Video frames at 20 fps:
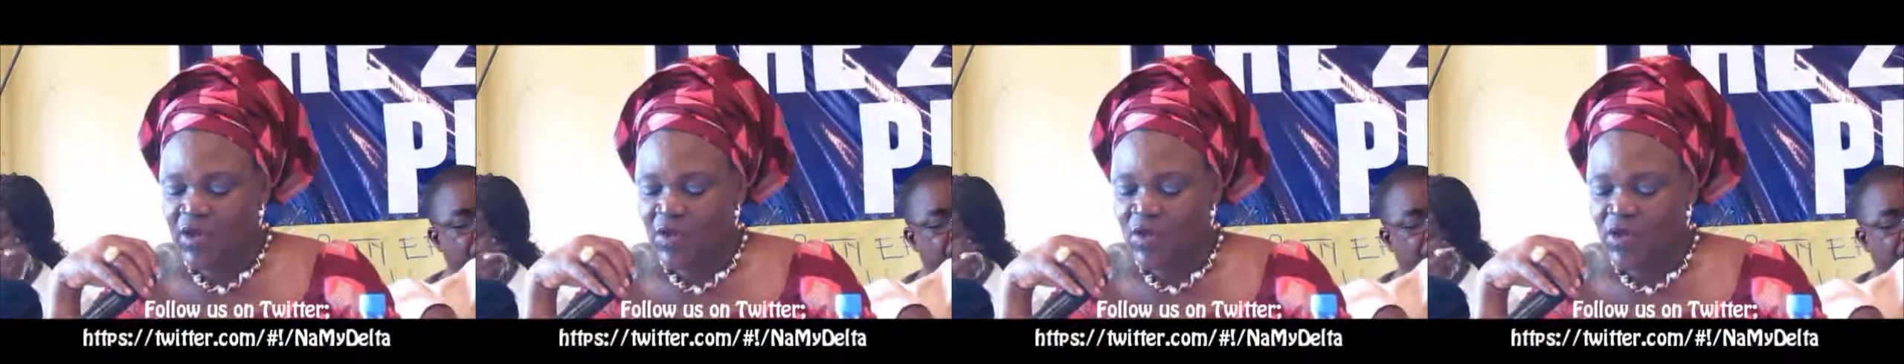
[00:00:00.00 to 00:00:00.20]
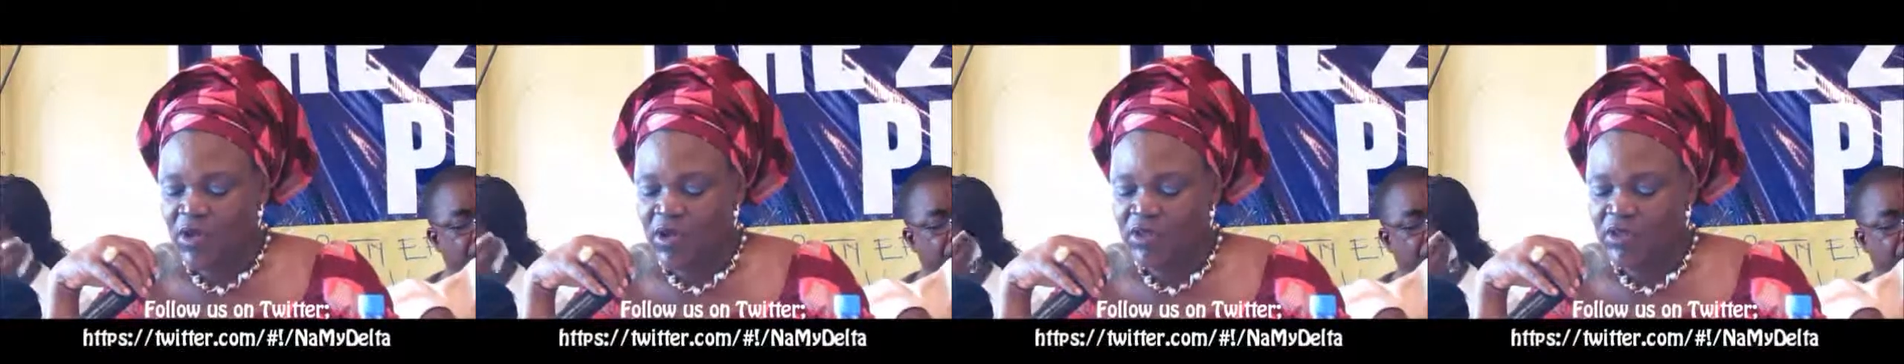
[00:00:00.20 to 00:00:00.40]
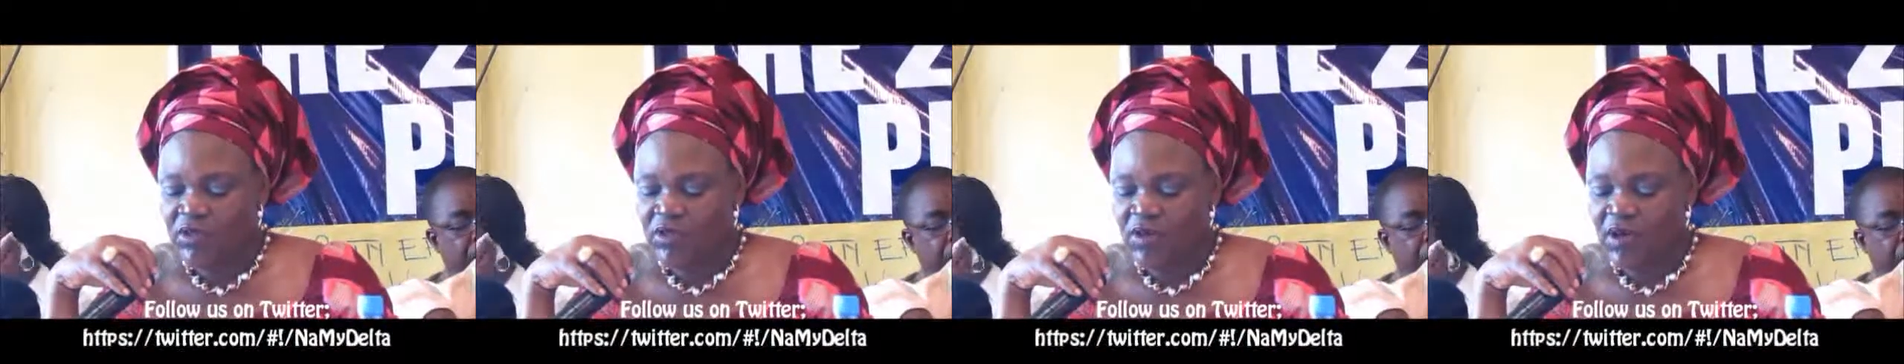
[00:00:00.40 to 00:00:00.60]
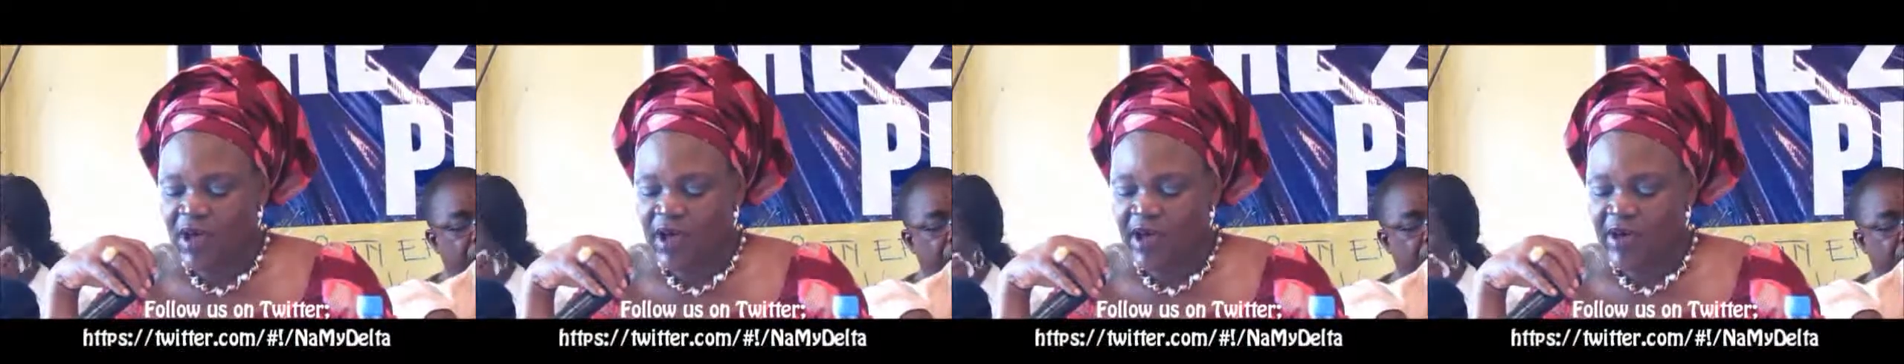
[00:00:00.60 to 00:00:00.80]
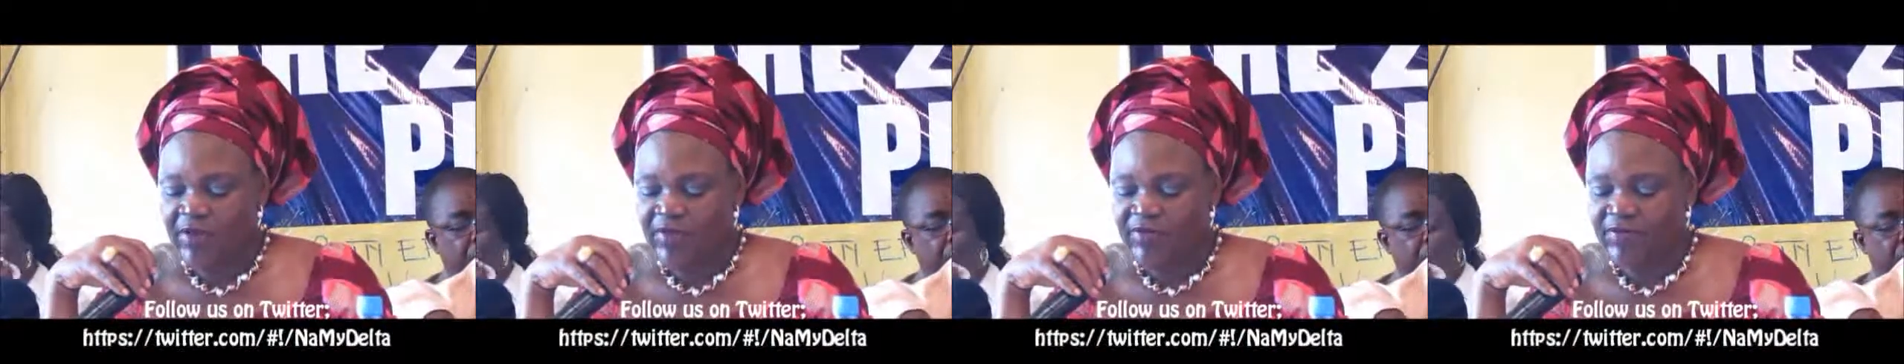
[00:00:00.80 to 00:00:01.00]
We also
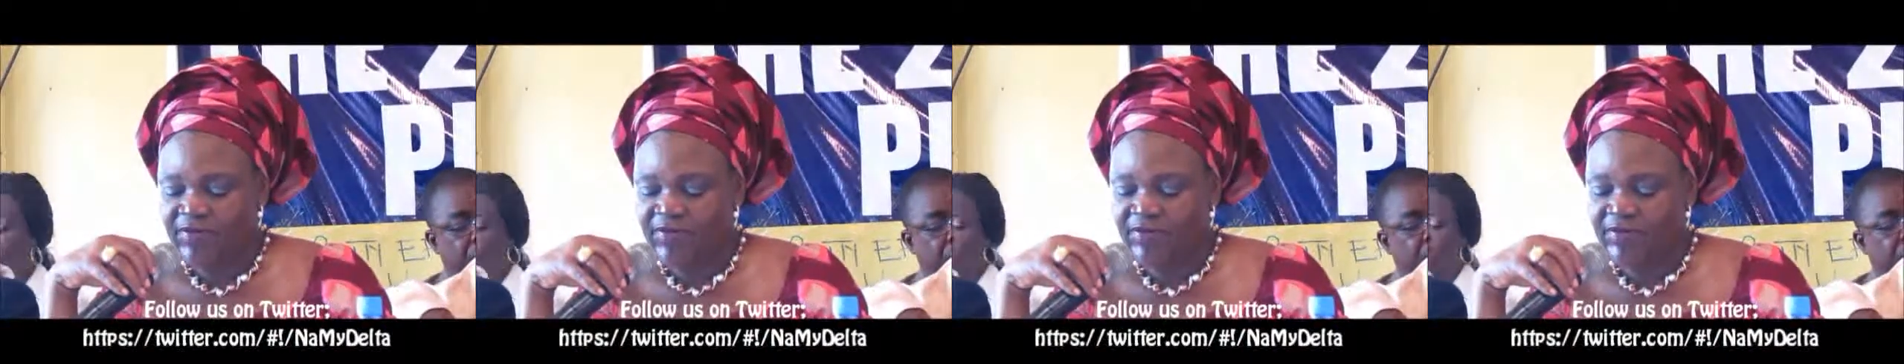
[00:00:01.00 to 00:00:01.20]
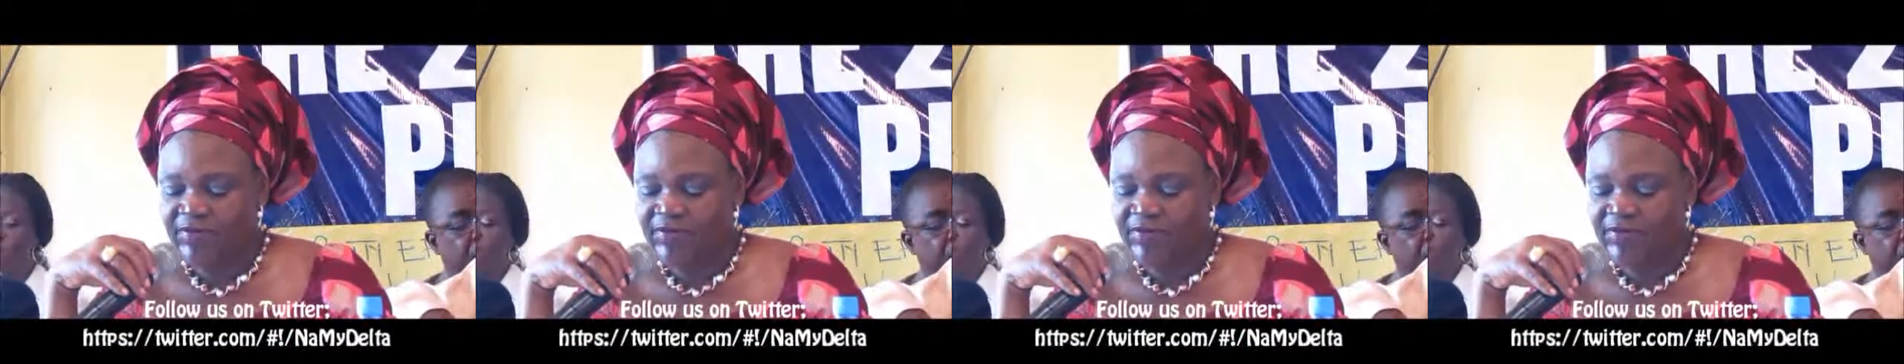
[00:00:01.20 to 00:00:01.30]
have